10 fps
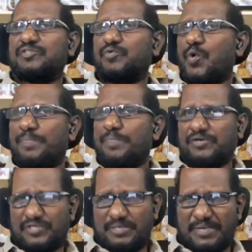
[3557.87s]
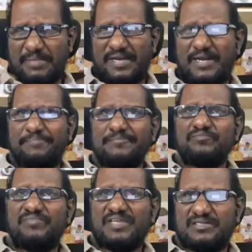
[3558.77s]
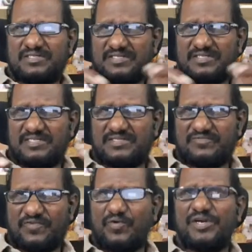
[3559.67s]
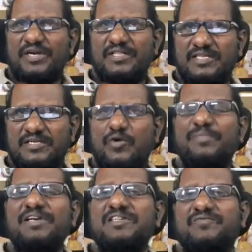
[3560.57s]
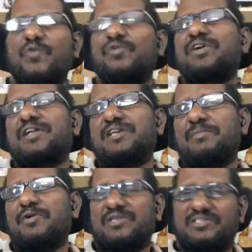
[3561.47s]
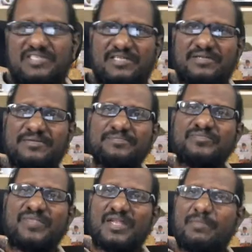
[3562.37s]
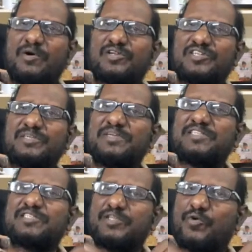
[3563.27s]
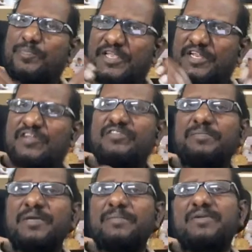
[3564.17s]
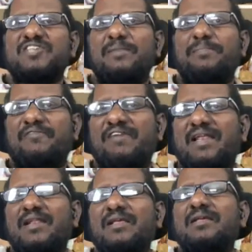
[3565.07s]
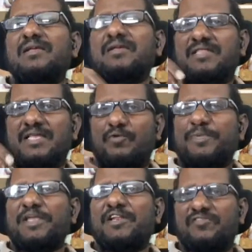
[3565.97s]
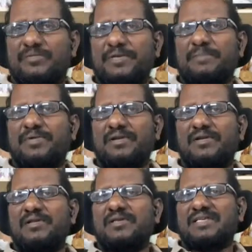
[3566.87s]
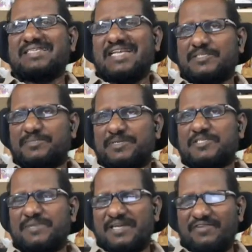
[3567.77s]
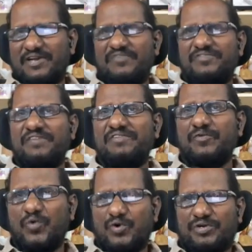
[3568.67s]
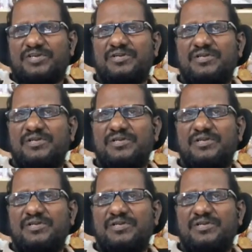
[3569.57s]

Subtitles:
open to the people, because this is founded, the government is founded on democracy. Democracy means the opinion of the people shall prevail. The opinion of the people is expressed by way of giving vote.